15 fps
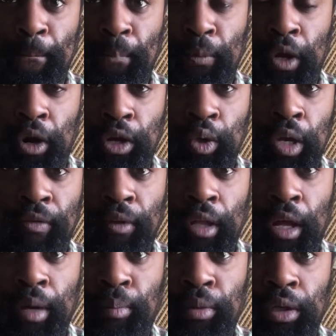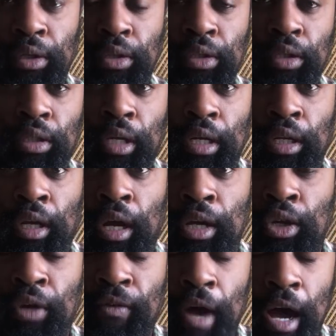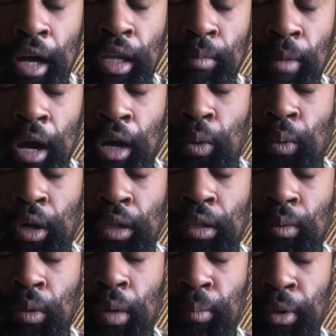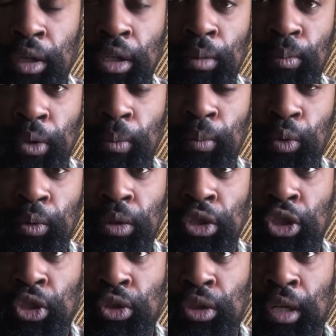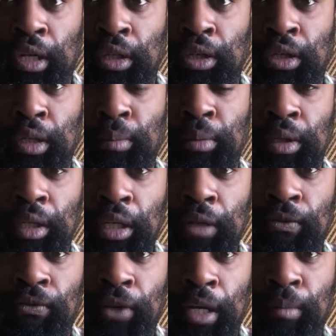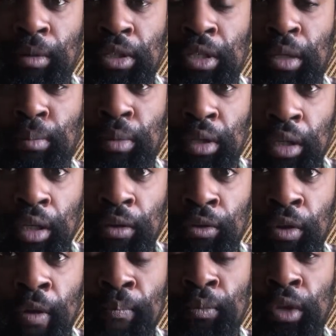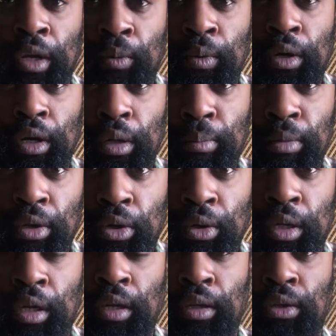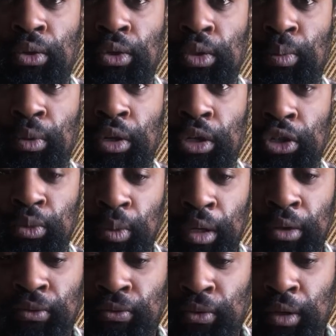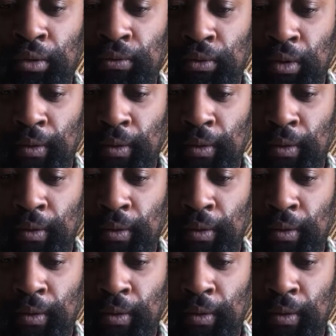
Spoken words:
All right, you have a lot of brothers, and you have Akim, Akwathim, Abanim, Menun, and children out there that believe, families that believe. And we're going to be okay through the Spirit because we have faith.